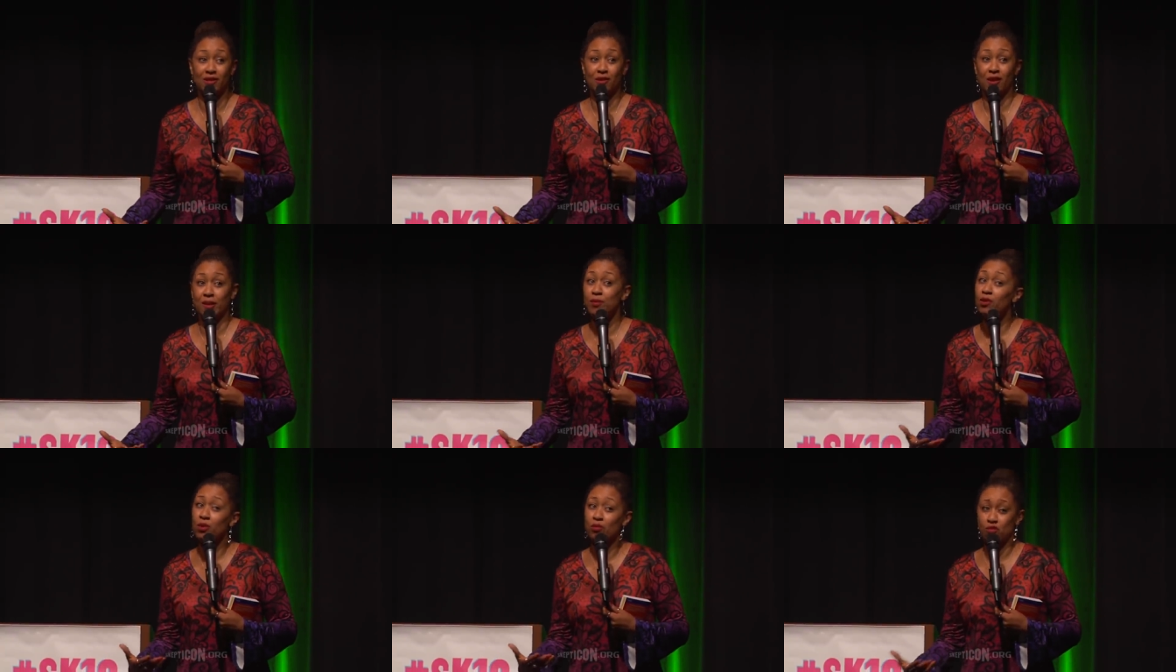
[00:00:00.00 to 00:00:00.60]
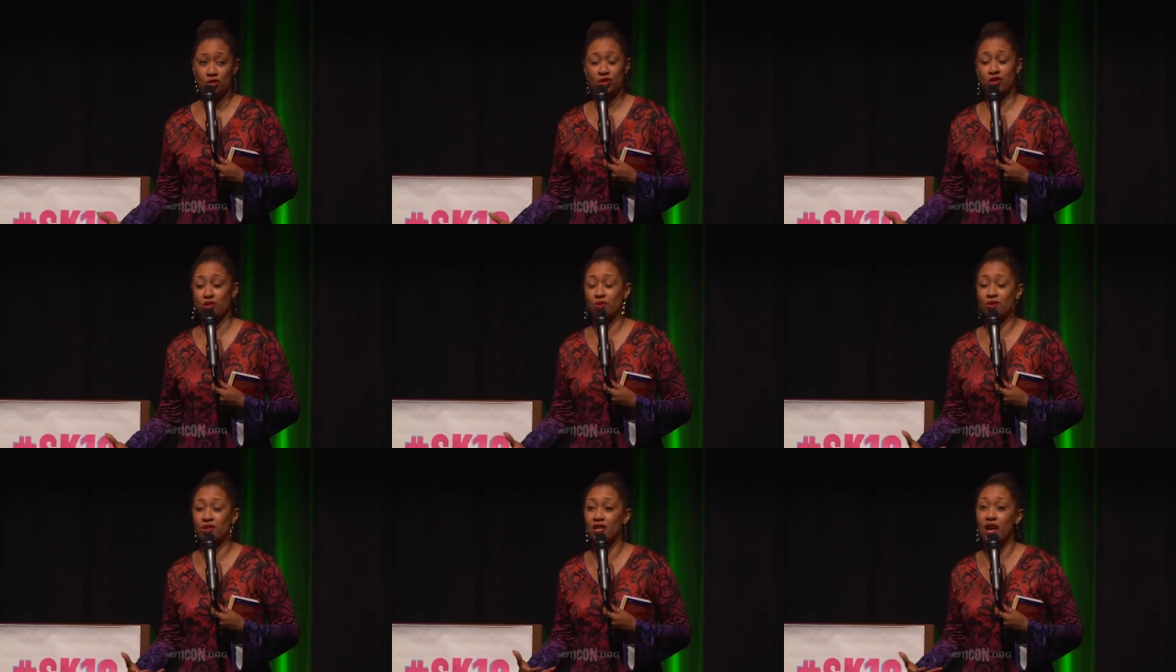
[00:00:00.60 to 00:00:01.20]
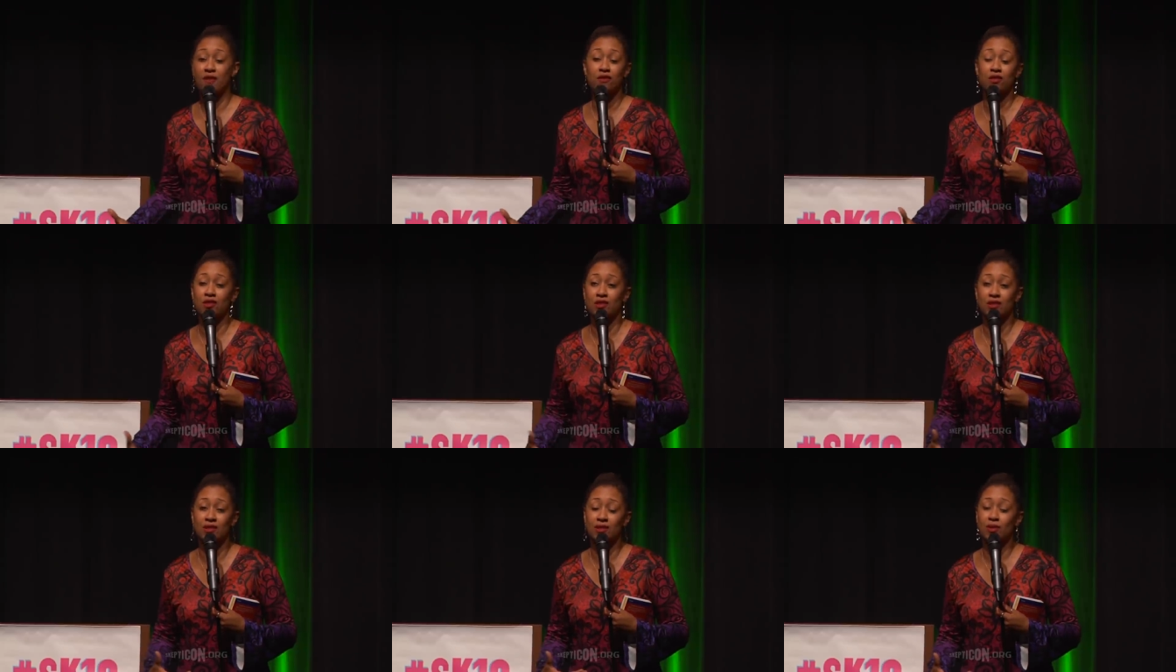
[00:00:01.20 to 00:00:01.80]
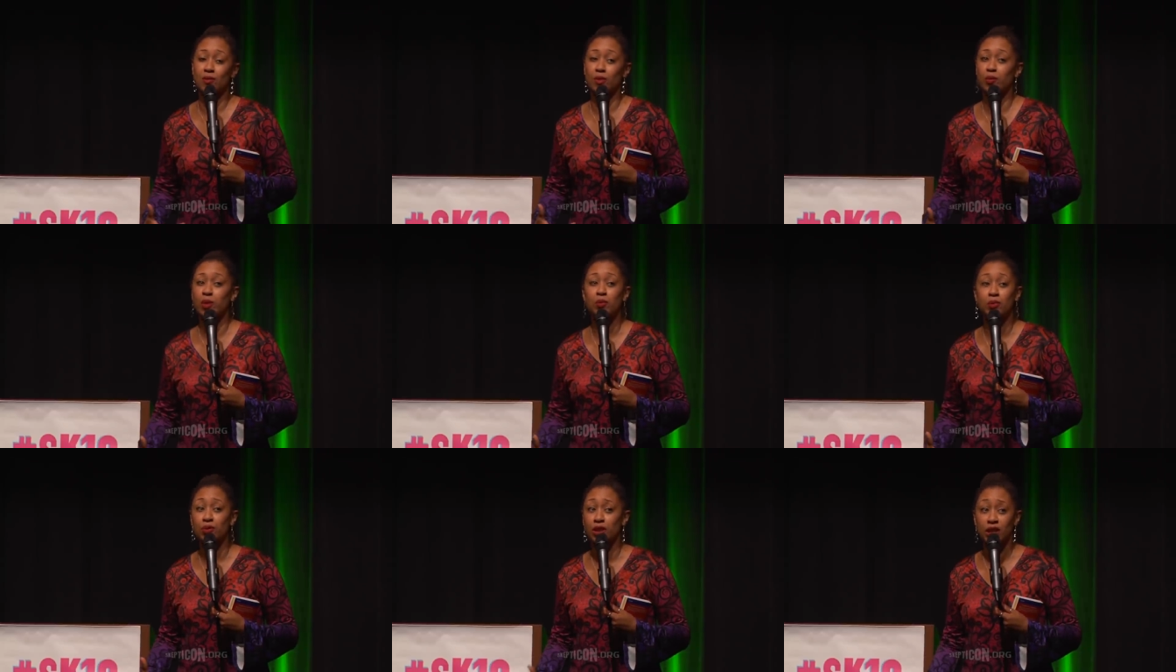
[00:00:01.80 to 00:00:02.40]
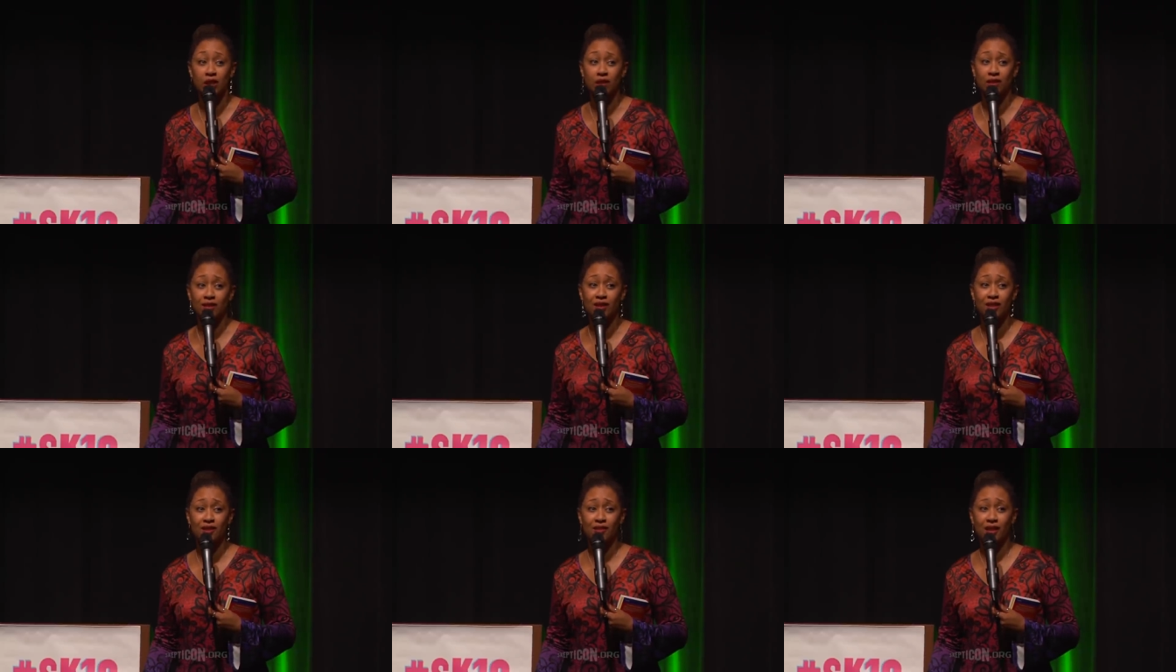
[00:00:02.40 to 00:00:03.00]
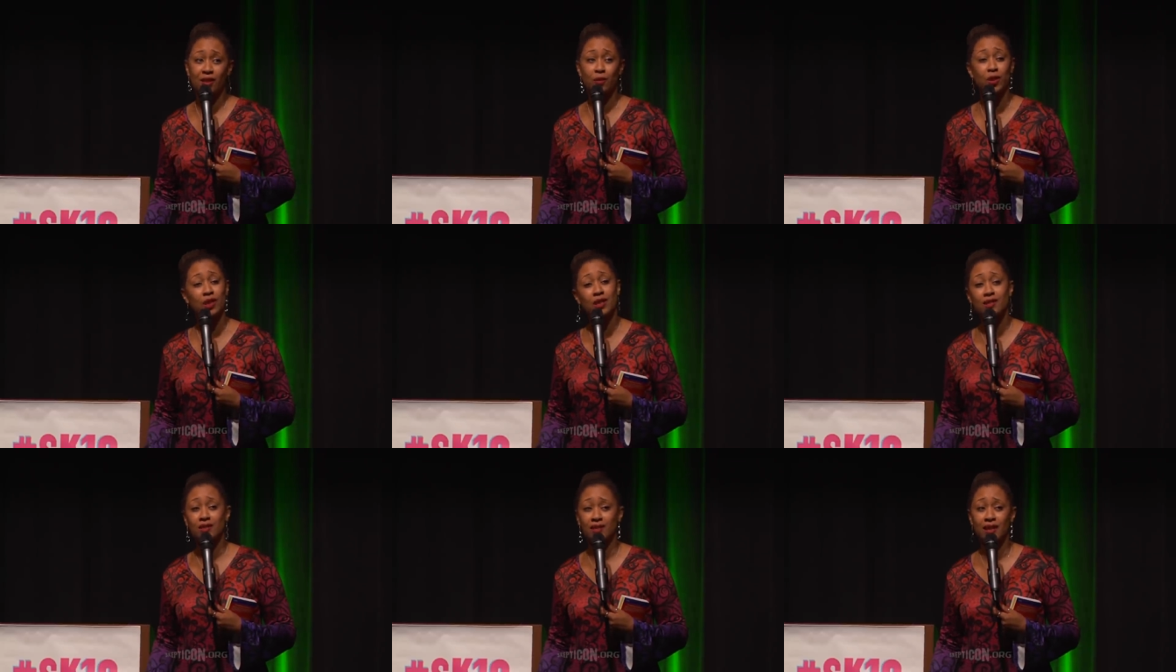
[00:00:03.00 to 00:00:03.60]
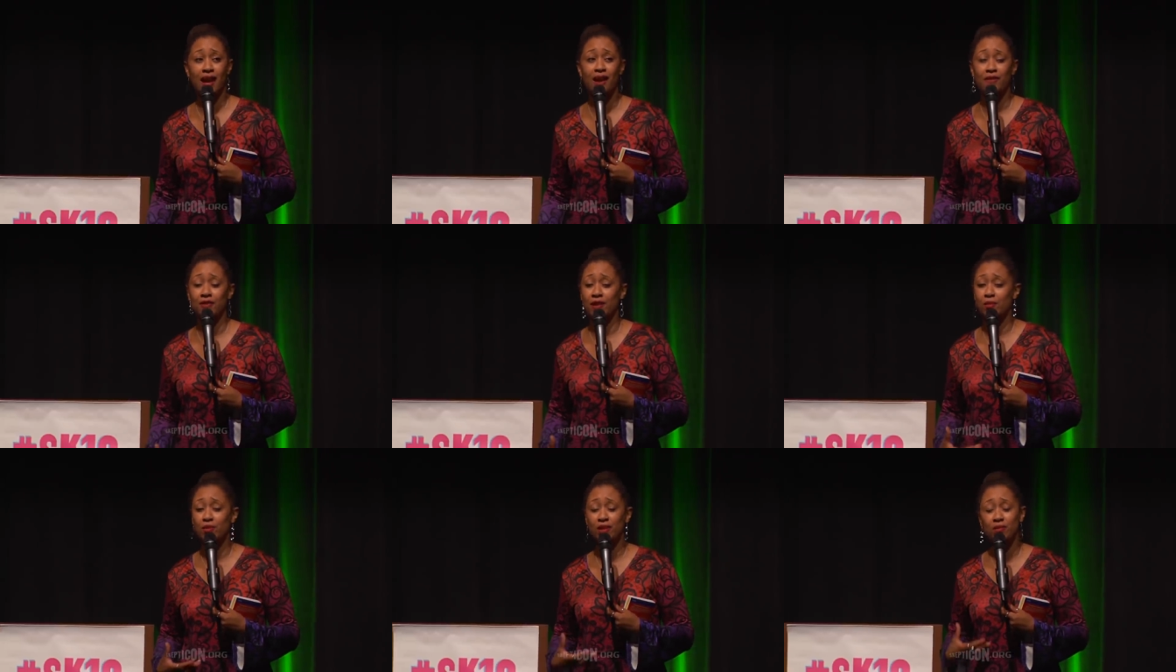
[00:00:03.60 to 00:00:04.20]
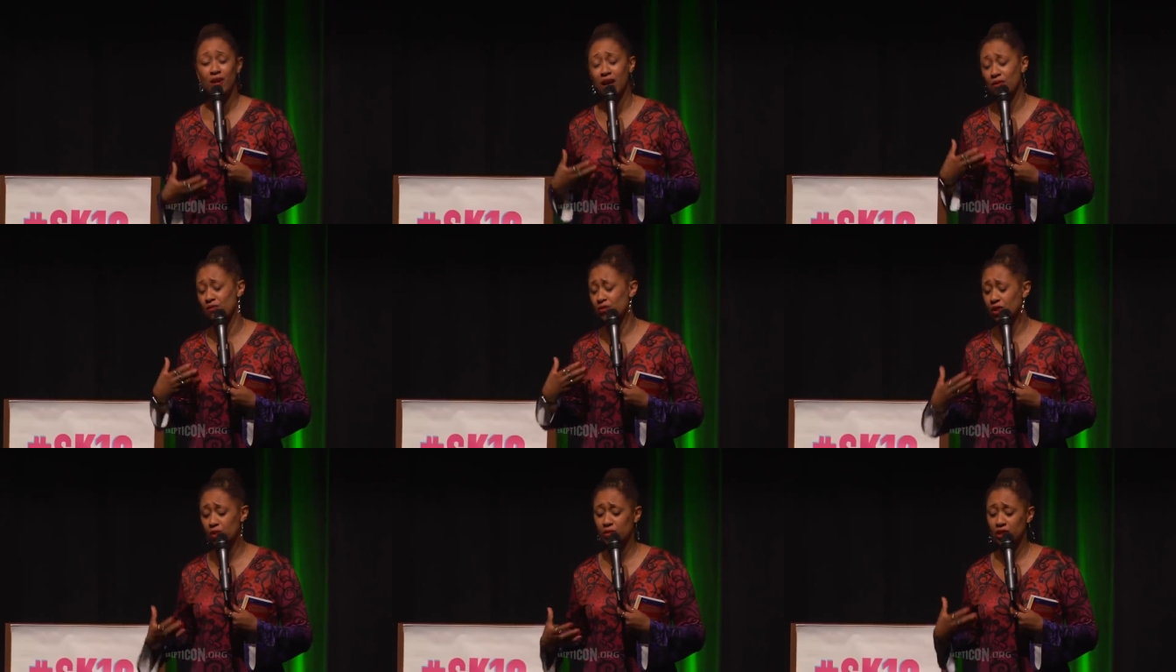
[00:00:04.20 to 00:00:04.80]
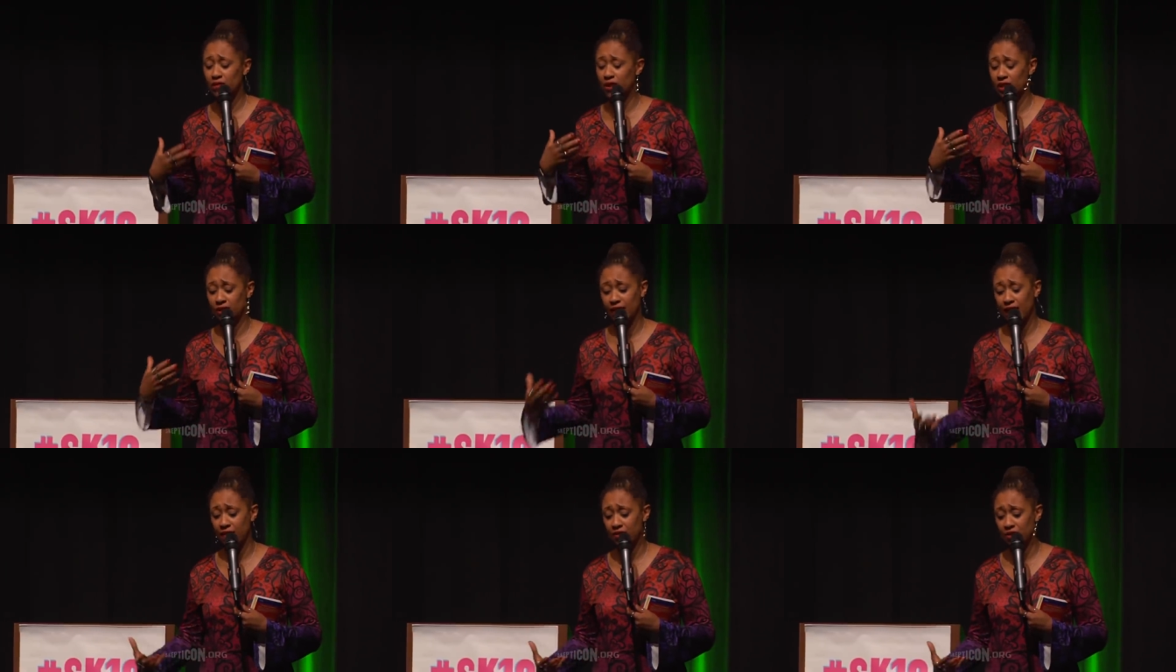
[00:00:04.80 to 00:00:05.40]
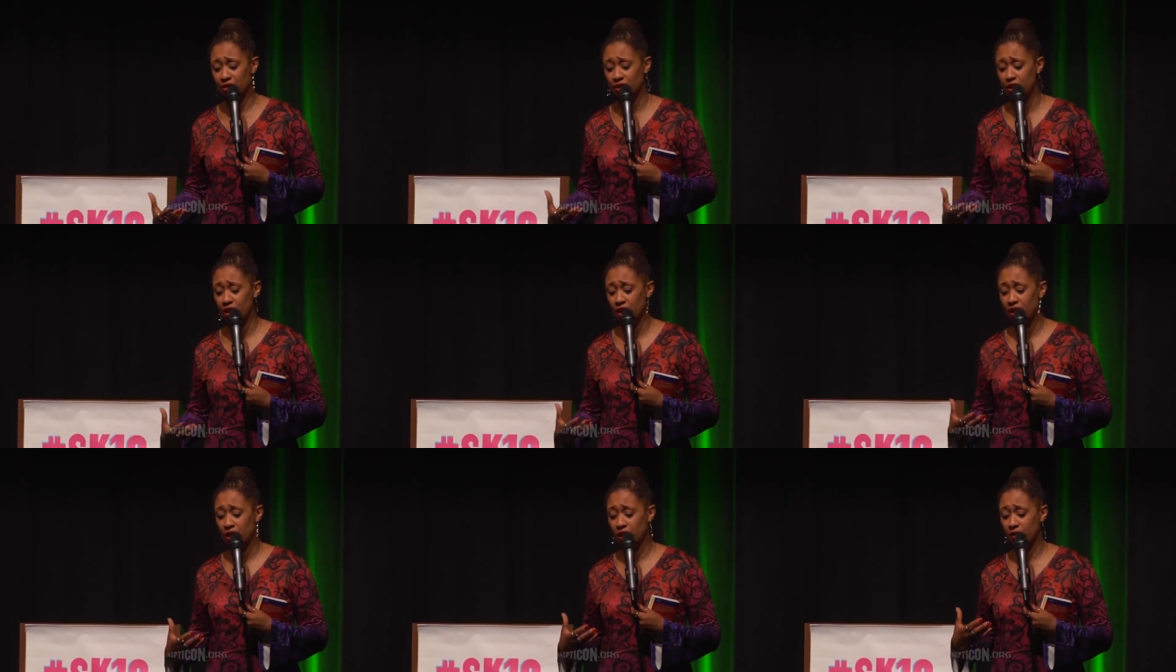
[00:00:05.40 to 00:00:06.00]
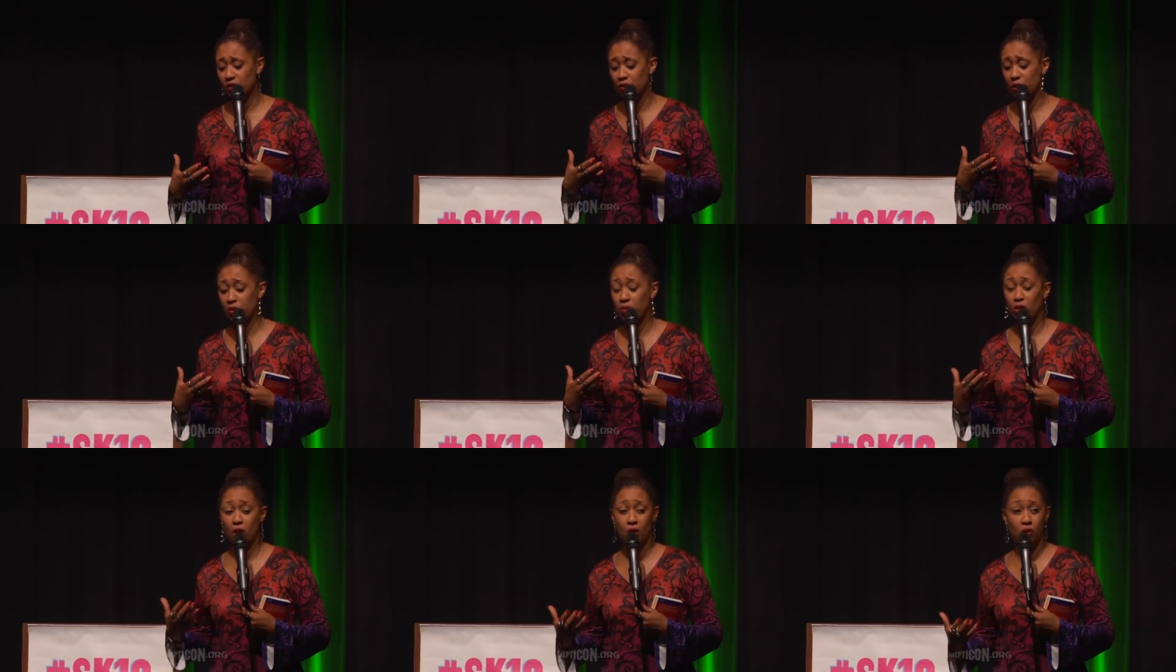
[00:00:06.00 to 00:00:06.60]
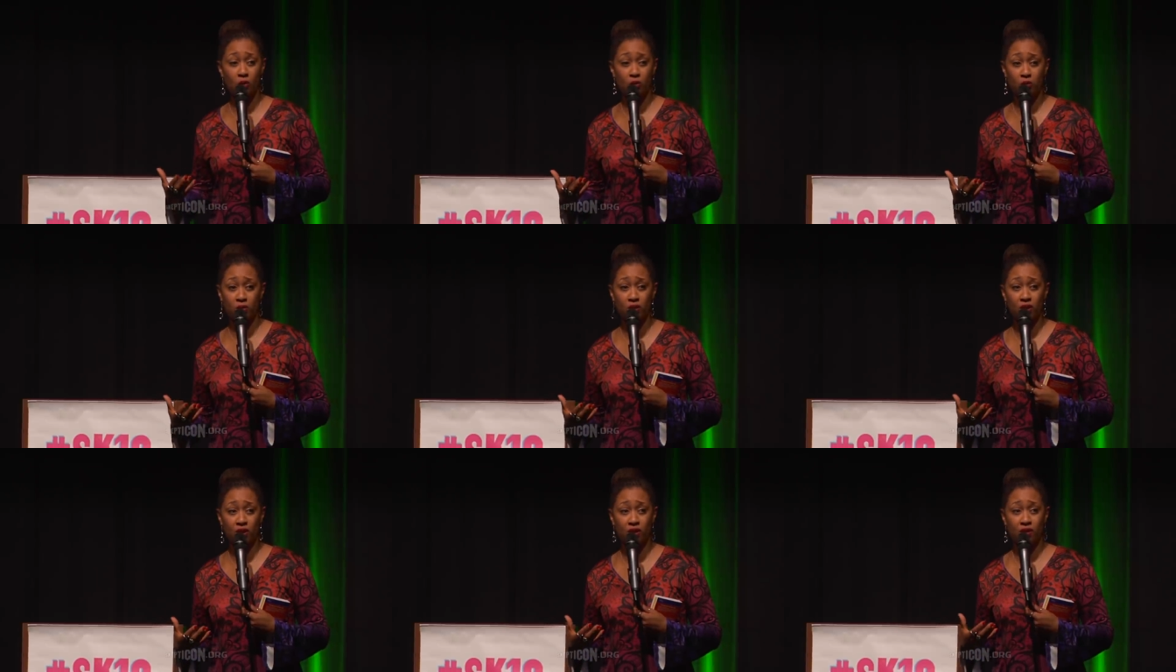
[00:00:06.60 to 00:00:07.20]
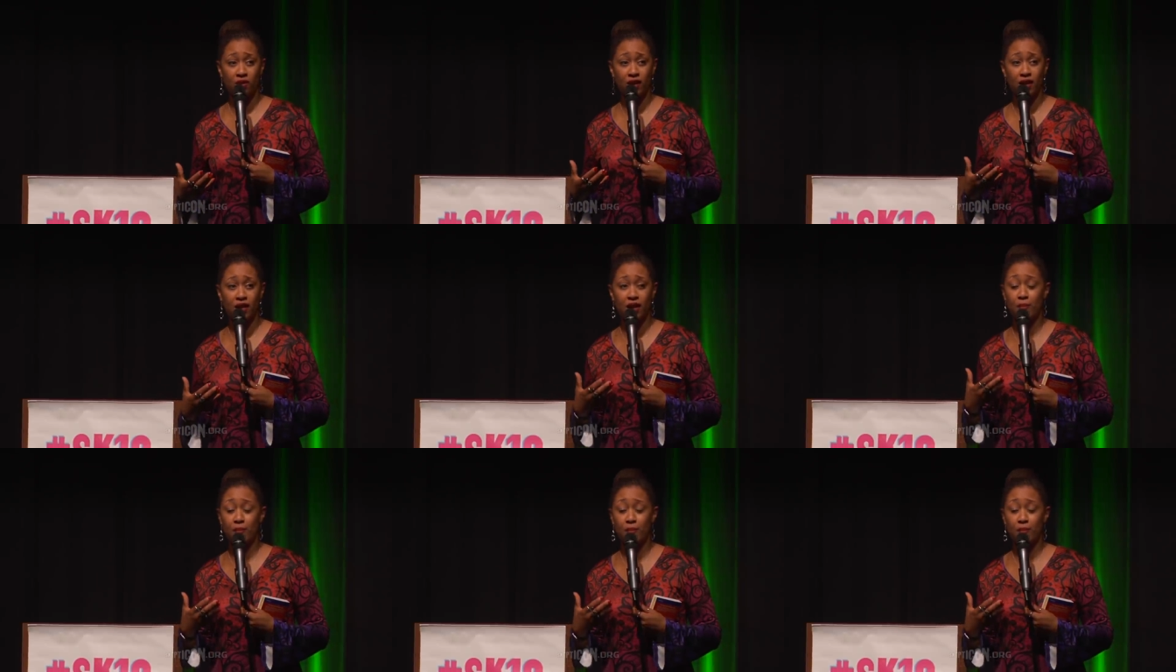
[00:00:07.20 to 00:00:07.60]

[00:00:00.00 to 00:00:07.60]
You know, I'm doing more shows than ever because this is what people need, right? We need to laugh, and I be I really believe that laughter gives people hope right?